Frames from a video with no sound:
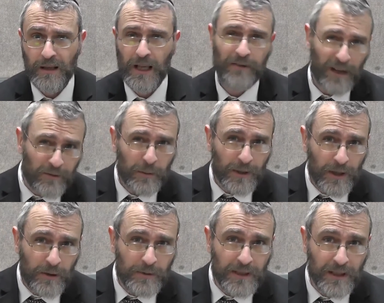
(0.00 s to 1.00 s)
If everyone
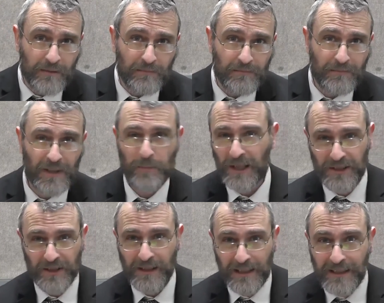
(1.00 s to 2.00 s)
knows it, then why
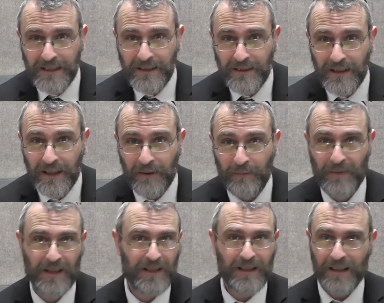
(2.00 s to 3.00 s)
should they listen to him?
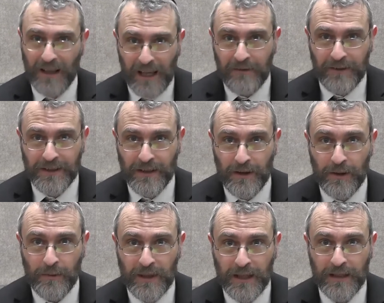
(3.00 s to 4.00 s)
If it's a
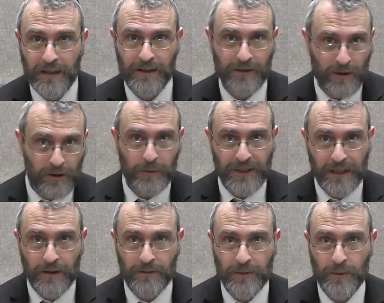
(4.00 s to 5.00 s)
known thing that the Goel will say
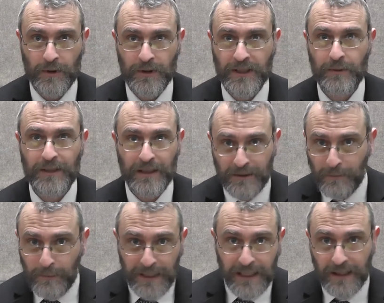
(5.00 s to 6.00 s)
those words, so it doesn't
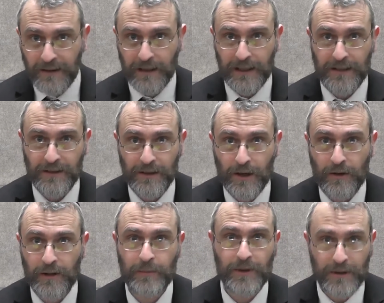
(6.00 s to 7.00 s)
mean that he's the
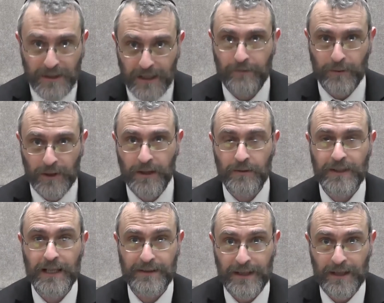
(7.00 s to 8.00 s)
Goel, because everyone knows
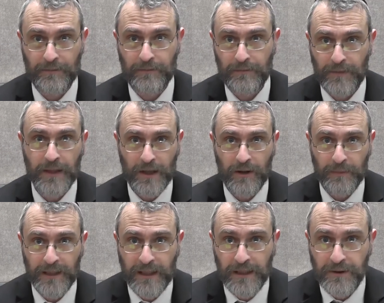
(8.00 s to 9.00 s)
that's how the Goel
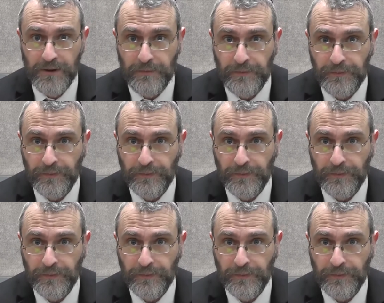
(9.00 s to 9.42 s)
begins.